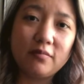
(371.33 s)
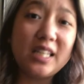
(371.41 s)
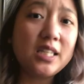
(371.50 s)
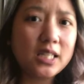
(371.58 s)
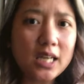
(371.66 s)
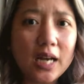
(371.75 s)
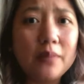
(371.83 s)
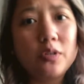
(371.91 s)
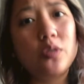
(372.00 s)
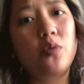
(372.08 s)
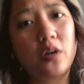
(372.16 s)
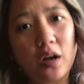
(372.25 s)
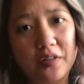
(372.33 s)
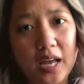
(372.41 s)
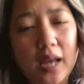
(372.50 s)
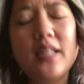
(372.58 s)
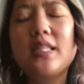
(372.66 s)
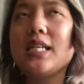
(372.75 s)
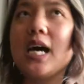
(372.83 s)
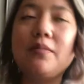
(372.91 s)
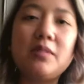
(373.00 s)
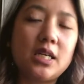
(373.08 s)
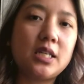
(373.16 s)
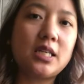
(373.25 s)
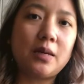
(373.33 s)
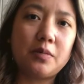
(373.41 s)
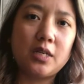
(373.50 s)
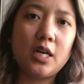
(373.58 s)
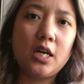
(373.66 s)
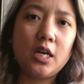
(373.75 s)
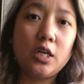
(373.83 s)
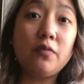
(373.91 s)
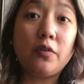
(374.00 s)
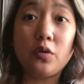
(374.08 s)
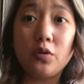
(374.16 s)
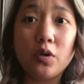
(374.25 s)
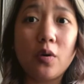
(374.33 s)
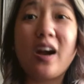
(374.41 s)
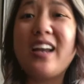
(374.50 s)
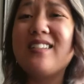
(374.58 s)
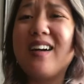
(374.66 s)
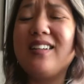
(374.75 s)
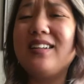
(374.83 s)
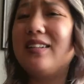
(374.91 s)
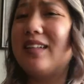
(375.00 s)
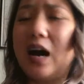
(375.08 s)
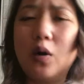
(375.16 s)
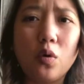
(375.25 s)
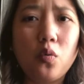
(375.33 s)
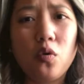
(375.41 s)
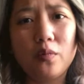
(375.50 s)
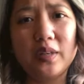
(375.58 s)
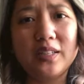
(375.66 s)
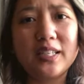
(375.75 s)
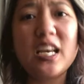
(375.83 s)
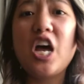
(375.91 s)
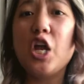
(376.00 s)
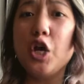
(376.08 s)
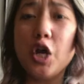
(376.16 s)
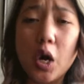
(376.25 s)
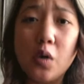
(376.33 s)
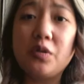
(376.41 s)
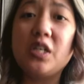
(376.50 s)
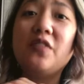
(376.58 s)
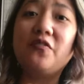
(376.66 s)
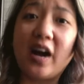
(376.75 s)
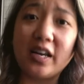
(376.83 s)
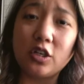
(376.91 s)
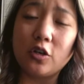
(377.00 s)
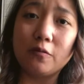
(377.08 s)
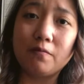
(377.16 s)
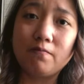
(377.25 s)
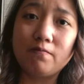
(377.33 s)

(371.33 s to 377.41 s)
It's time to work on that. It's time to accept you for who you are and not allow a woman's no to define you.